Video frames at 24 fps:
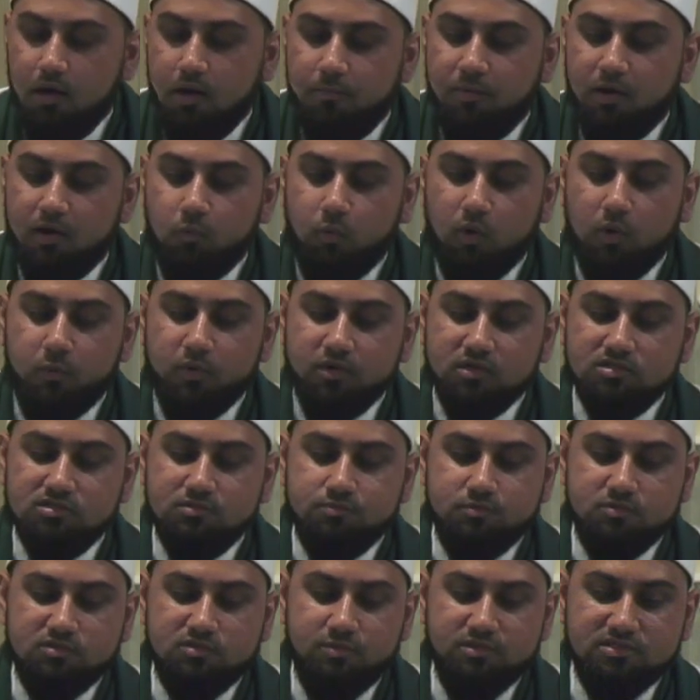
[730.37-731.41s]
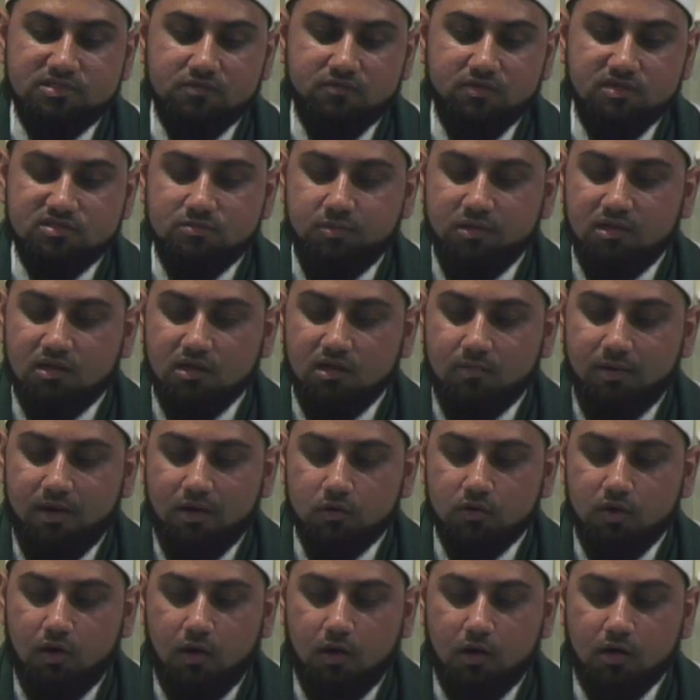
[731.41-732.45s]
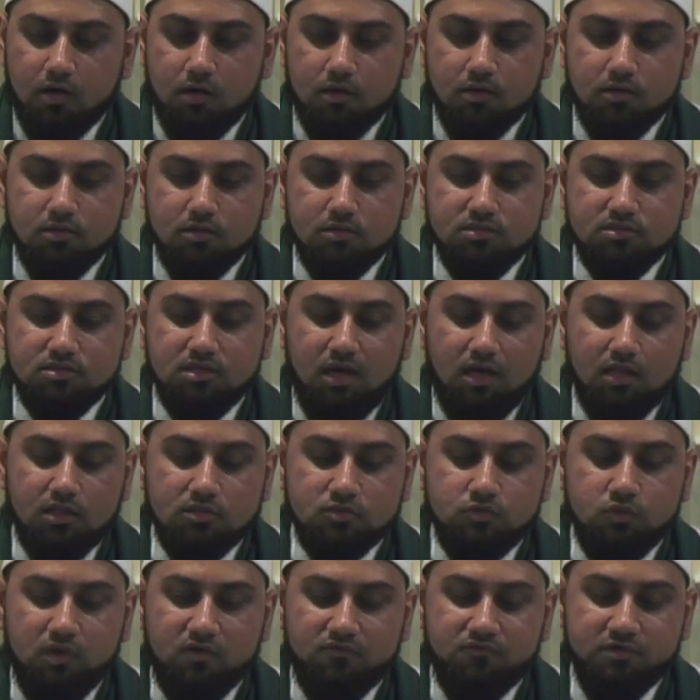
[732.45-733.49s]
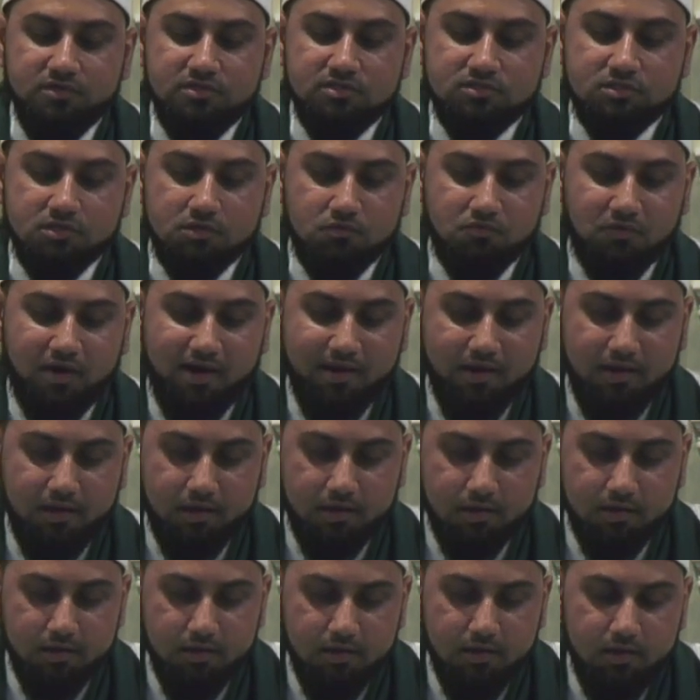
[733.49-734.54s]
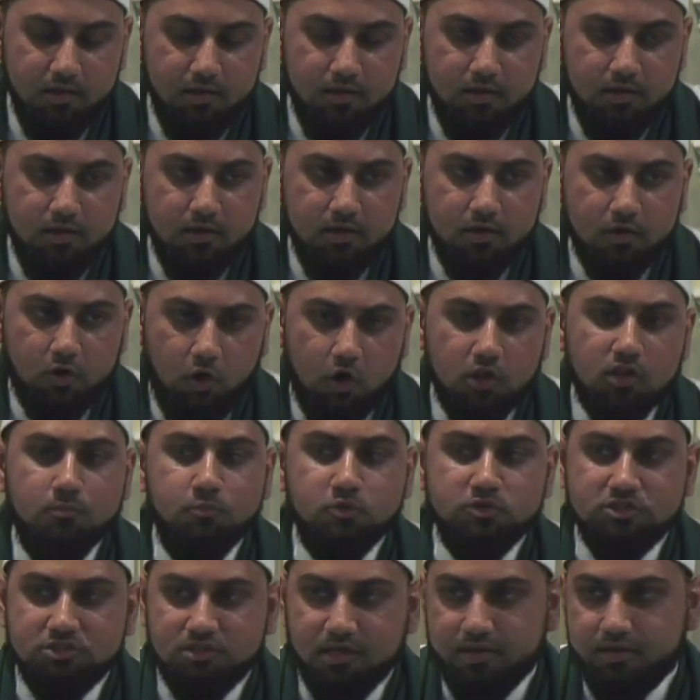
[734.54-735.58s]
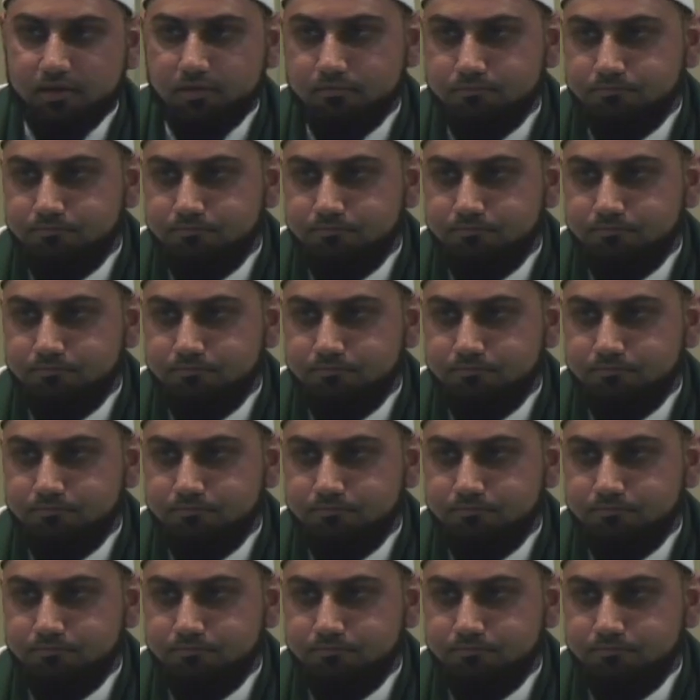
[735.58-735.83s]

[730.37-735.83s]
but what we're specifically speaking about are scholars who have reached a certain rank called a mujtahid.